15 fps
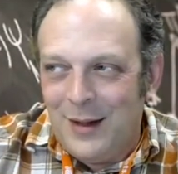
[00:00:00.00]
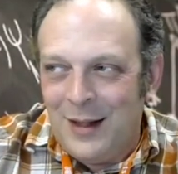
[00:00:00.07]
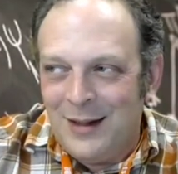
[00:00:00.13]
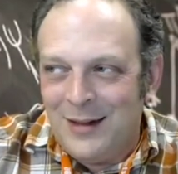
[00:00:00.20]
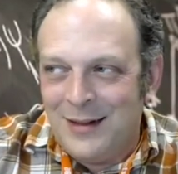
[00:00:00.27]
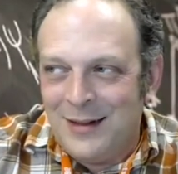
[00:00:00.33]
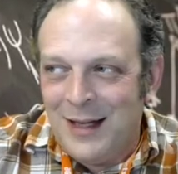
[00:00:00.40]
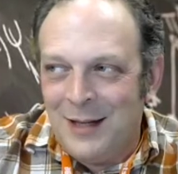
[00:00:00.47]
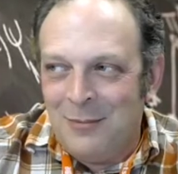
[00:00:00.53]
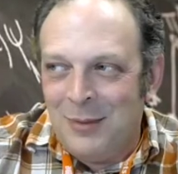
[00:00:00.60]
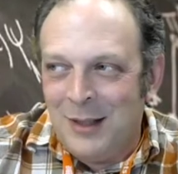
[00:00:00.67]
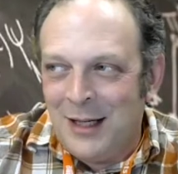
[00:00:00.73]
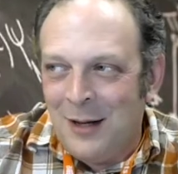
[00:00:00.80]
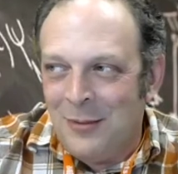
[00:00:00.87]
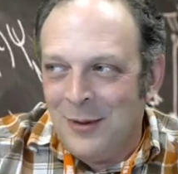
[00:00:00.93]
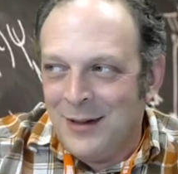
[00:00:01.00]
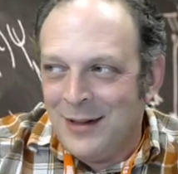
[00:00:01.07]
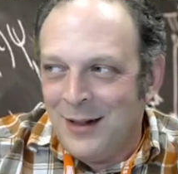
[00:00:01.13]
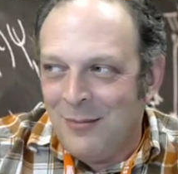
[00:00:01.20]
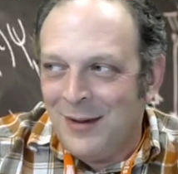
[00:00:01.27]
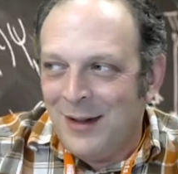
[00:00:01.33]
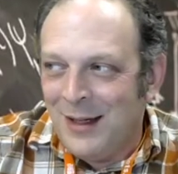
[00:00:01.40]
instead pick up on
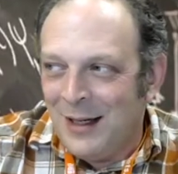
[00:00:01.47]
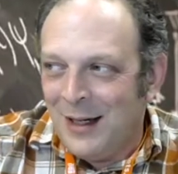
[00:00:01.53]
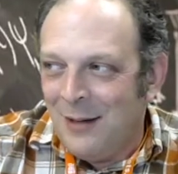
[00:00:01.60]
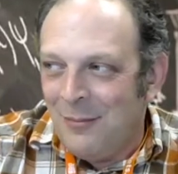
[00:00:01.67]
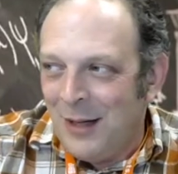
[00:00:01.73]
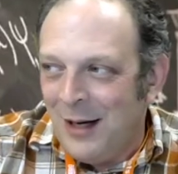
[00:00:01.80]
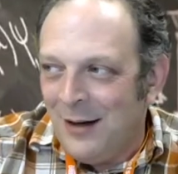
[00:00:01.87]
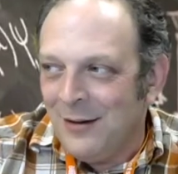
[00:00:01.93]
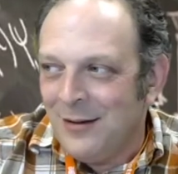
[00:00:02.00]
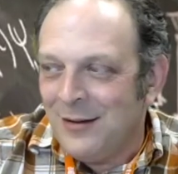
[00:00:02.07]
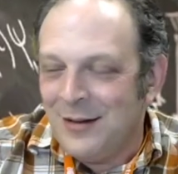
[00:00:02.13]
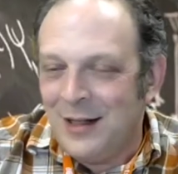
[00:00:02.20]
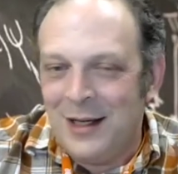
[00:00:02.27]
something about